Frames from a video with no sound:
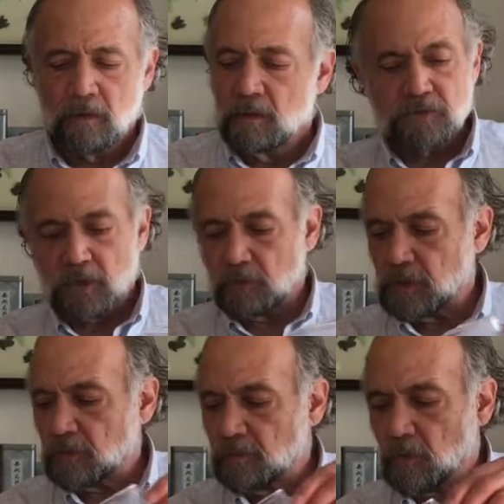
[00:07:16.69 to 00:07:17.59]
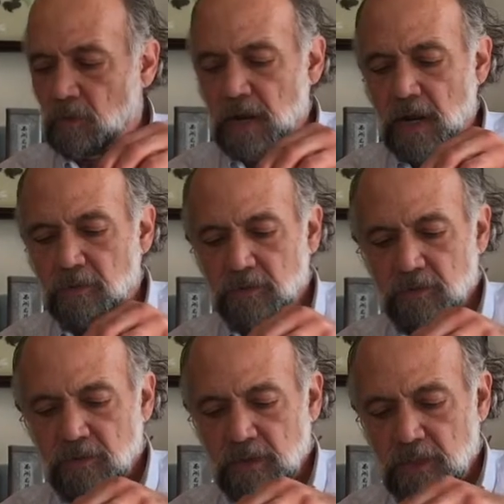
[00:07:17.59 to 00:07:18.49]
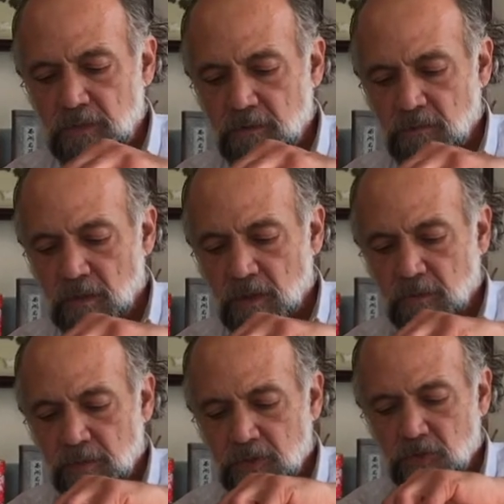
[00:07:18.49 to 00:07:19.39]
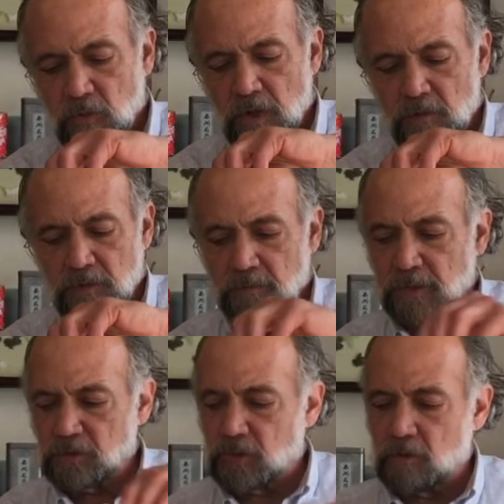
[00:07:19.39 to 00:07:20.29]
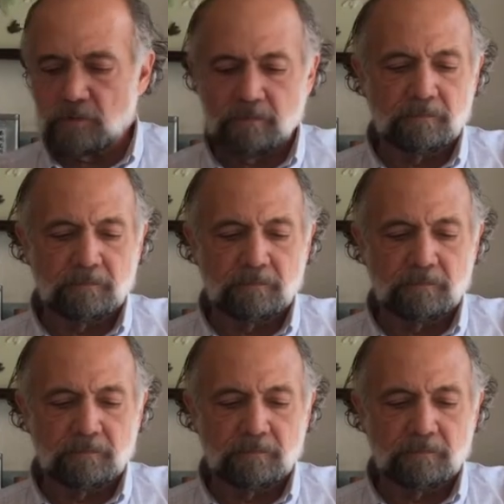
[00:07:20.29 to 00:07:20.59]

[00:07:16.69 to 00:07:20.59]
So we're going to pour out the pitch water in the pitcher.